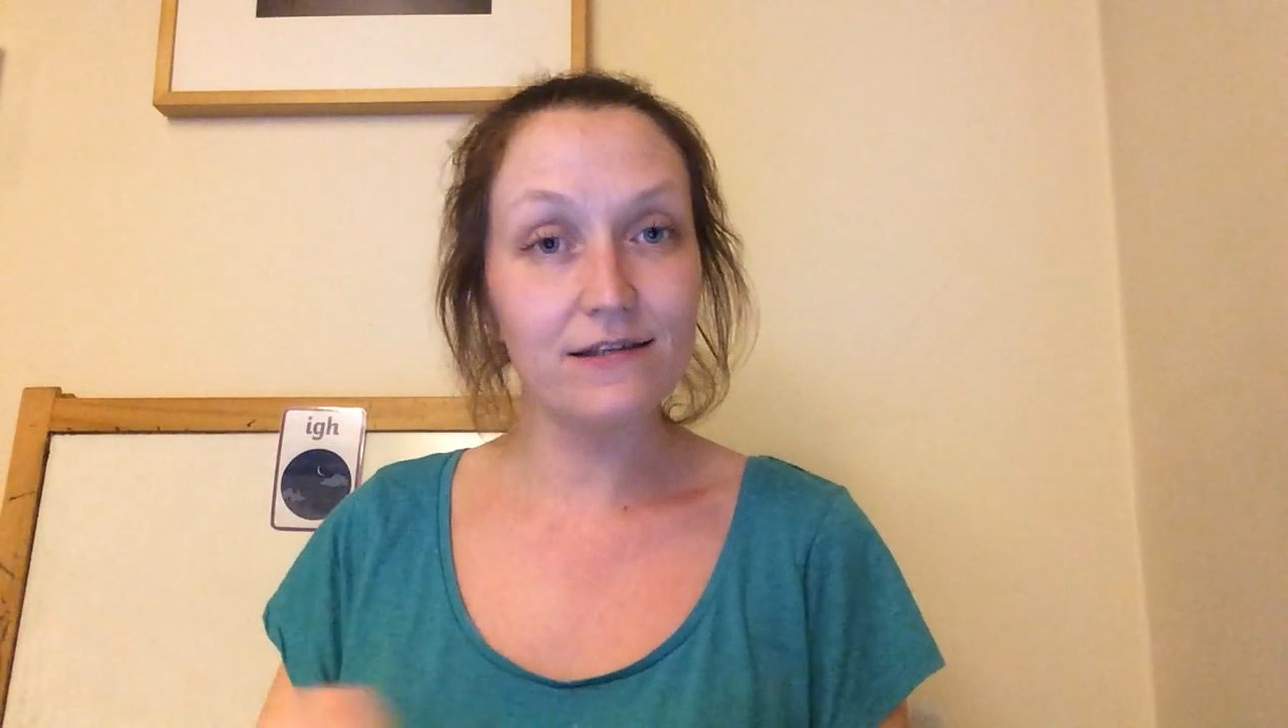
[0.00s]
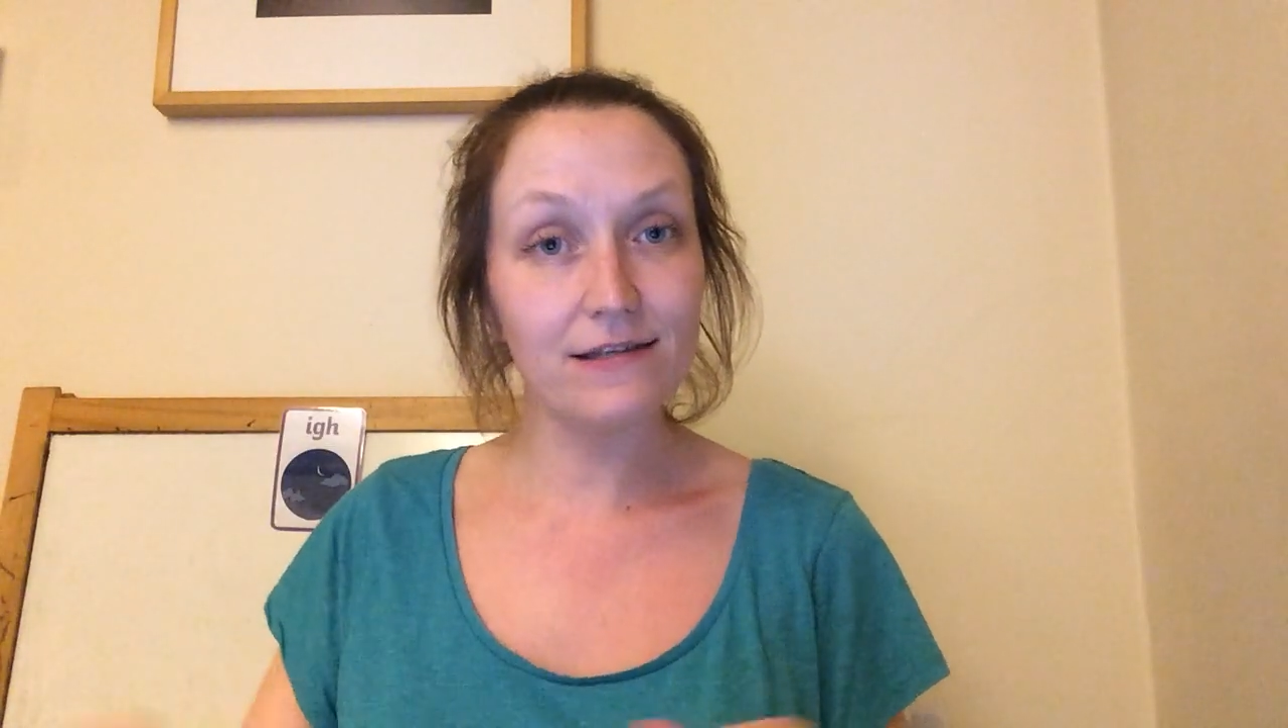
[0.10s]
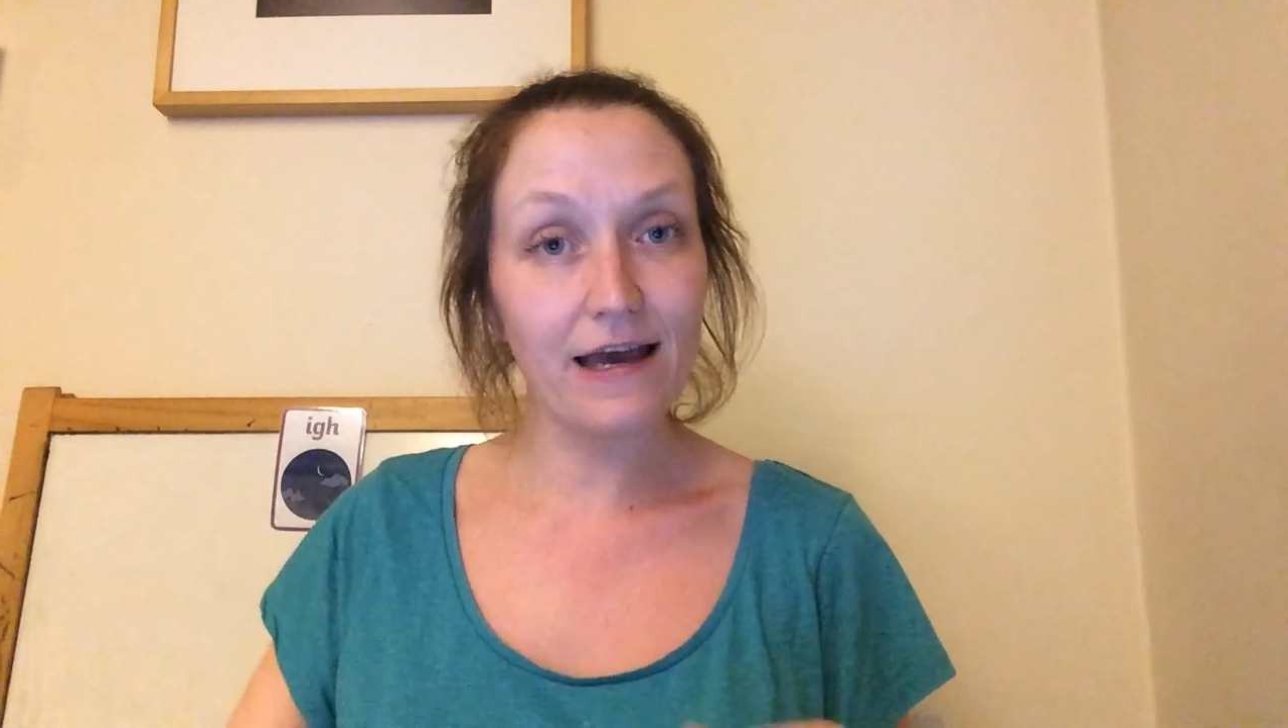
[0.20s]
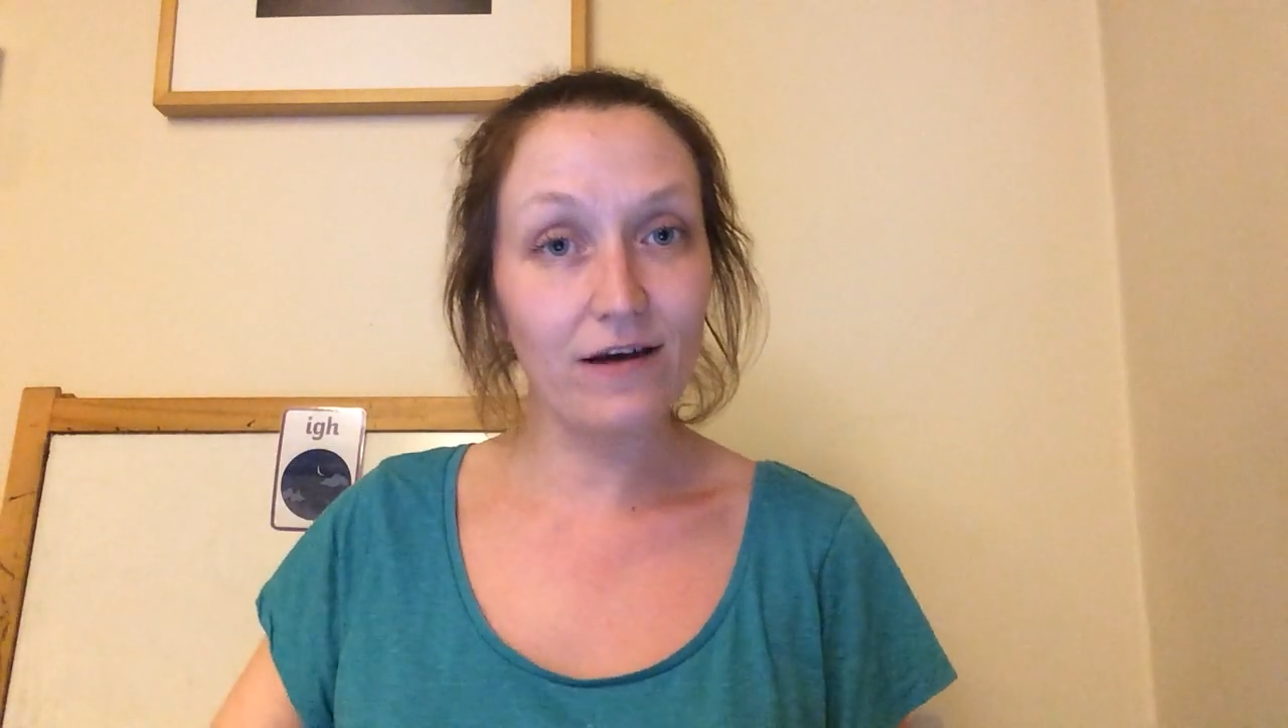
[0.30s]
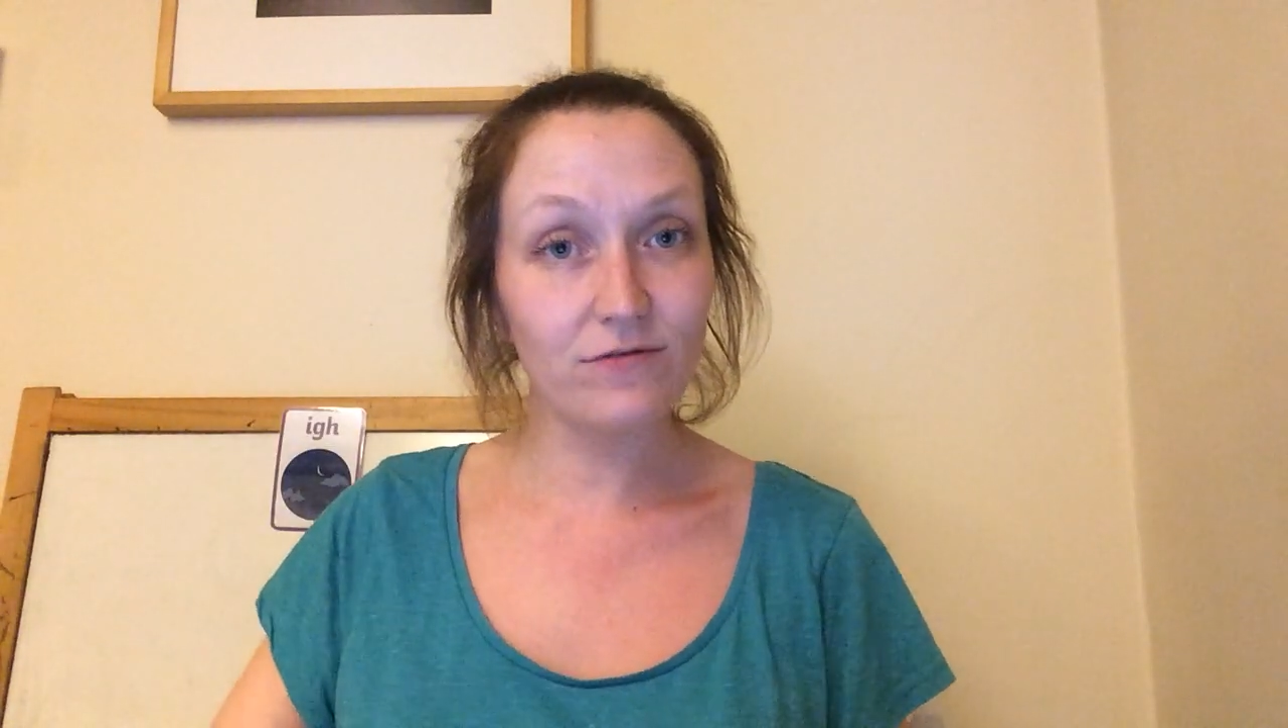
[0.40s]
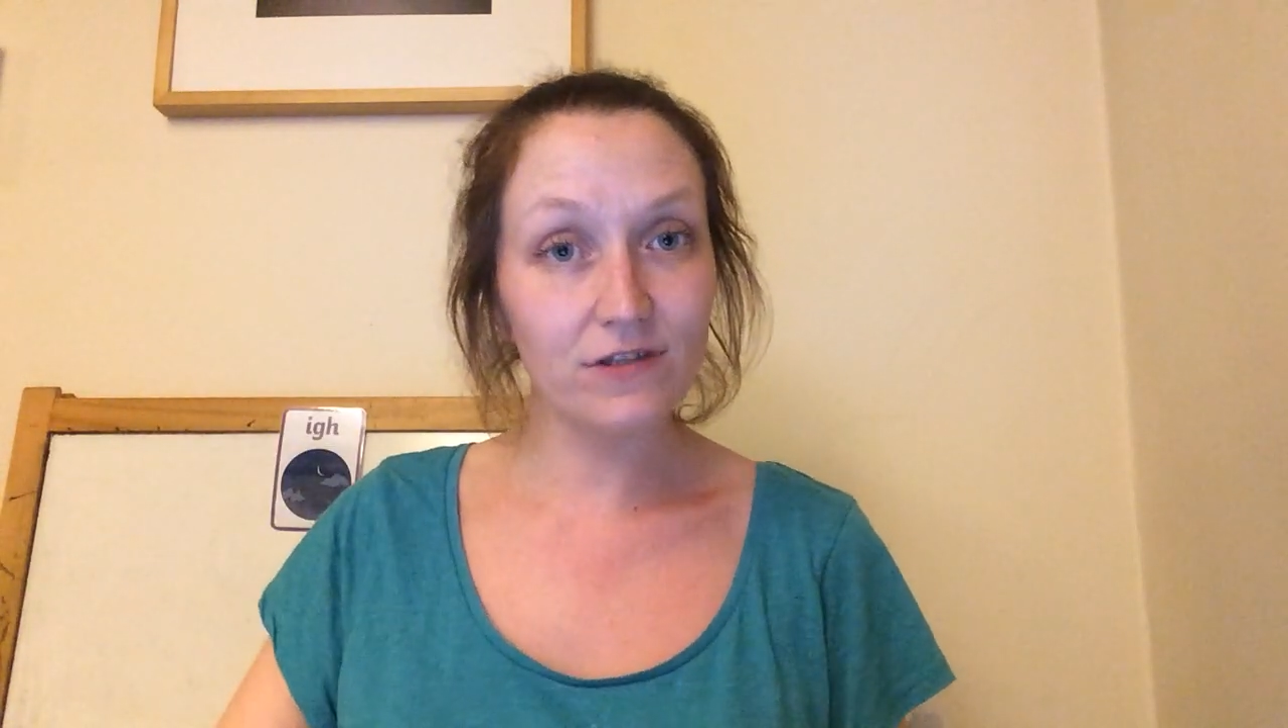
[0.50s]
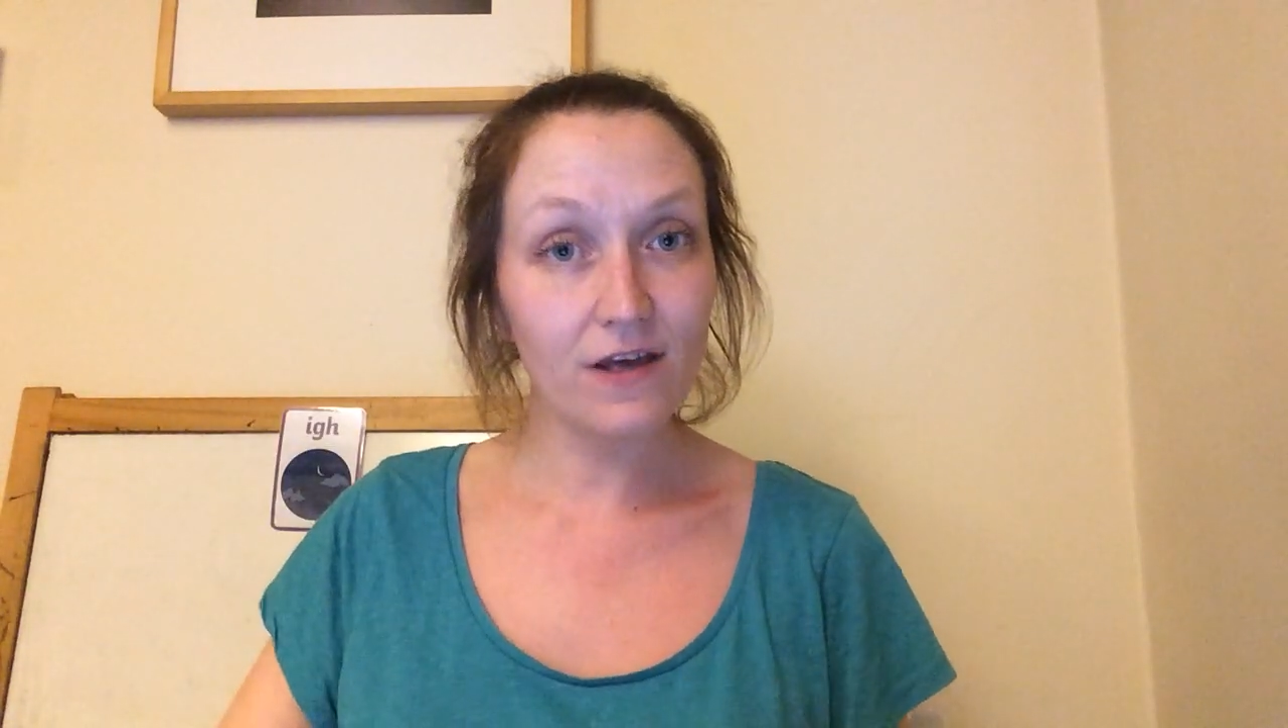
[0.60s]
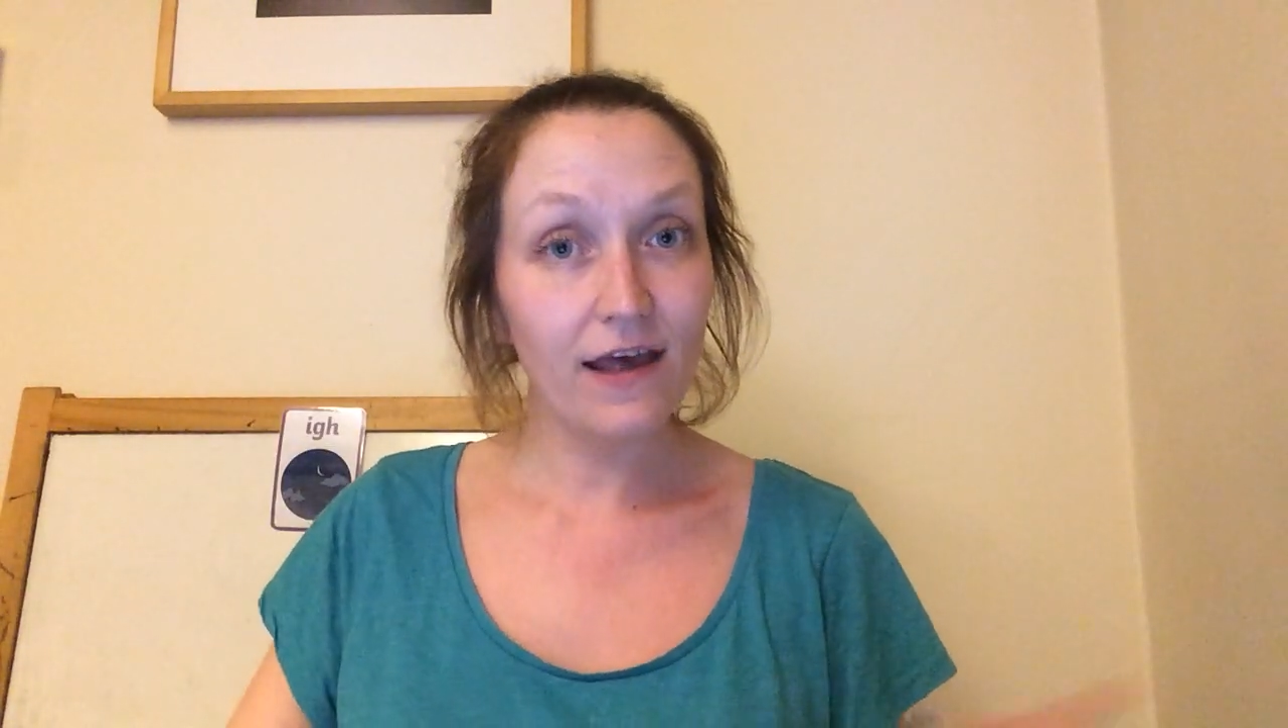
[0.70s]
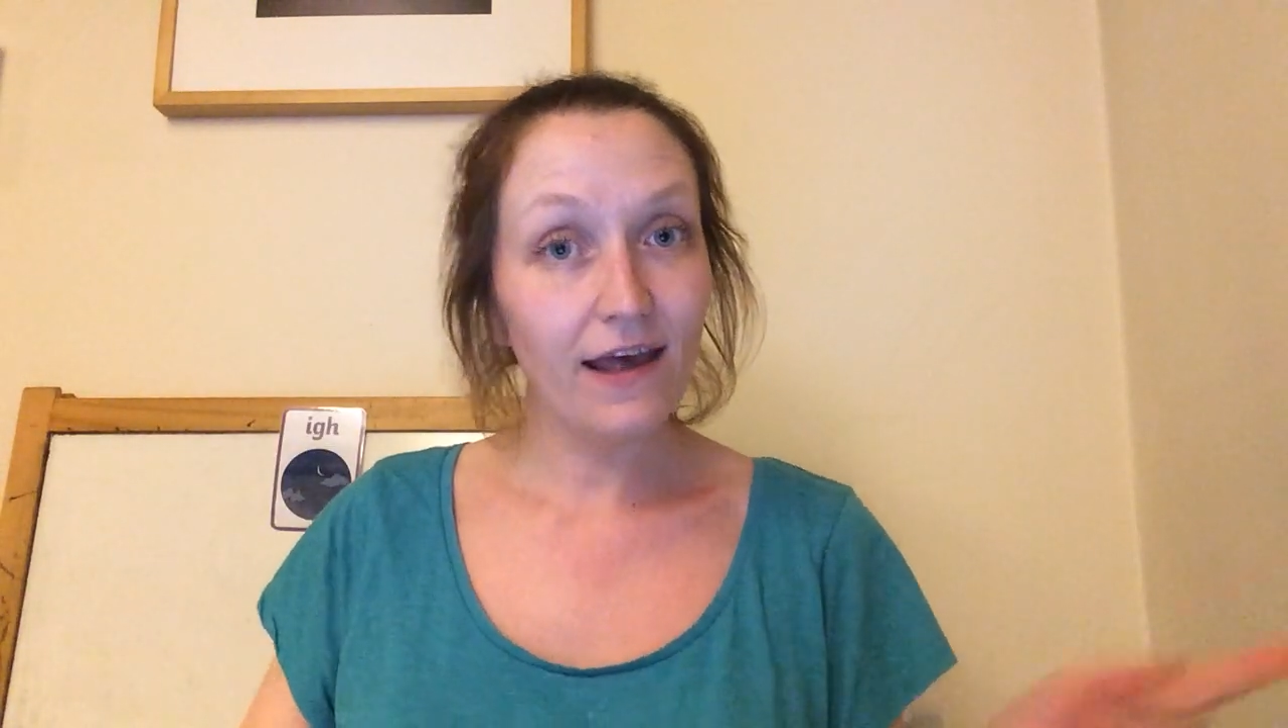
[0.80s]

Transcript: sounds